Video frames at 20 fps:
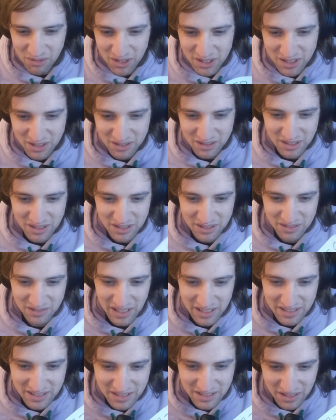I'm not so good at
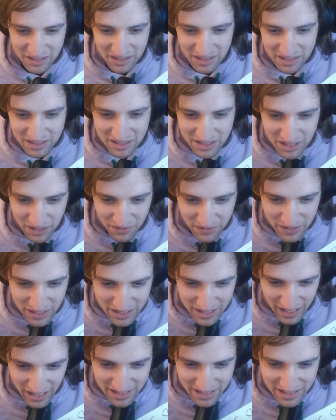math. Did Jeff
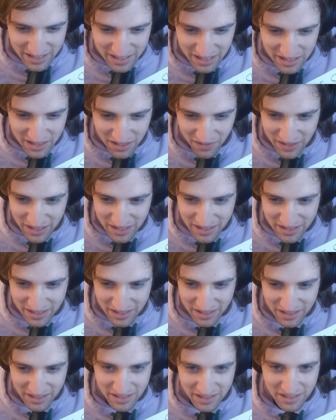Keys actually say
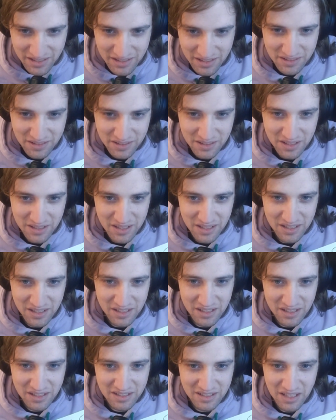786?
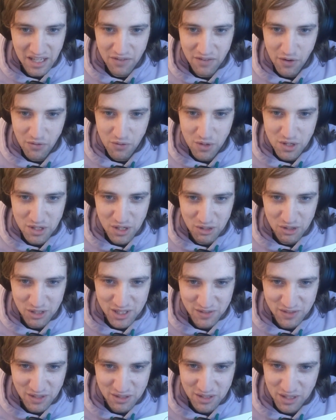If everyone knows
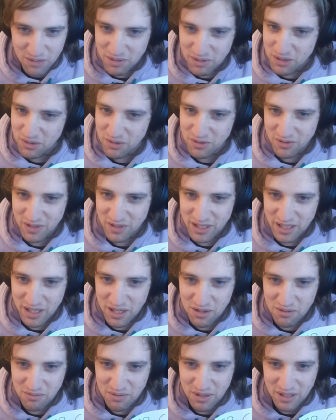their own number, this would really
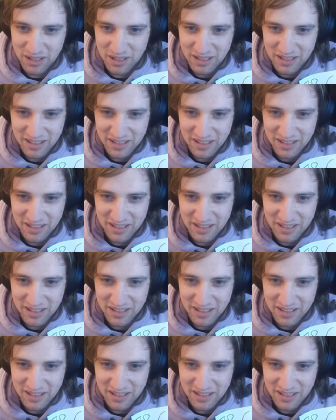help.